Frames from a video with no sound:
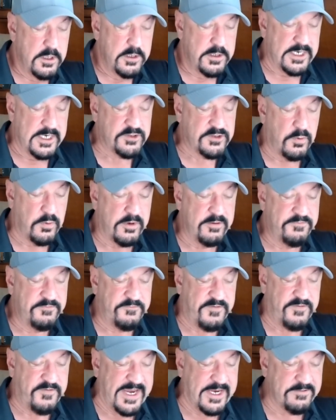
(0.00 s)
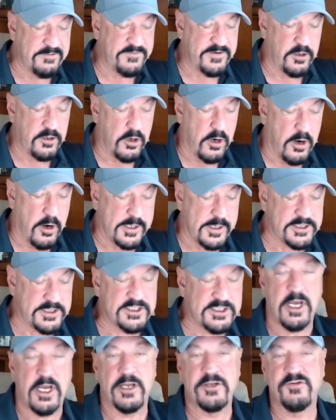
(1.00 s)
Next one, Fayetteville,
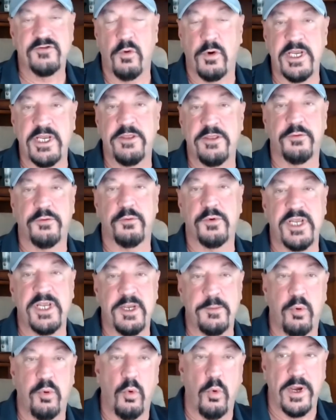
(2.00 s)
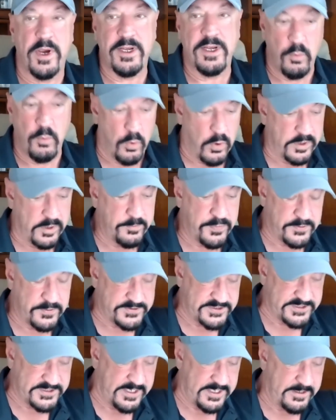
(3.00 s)
Arkansas, twenty-three point one
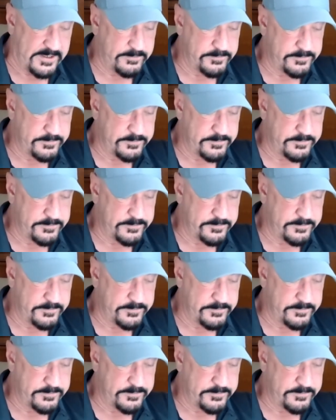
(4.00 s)
percent.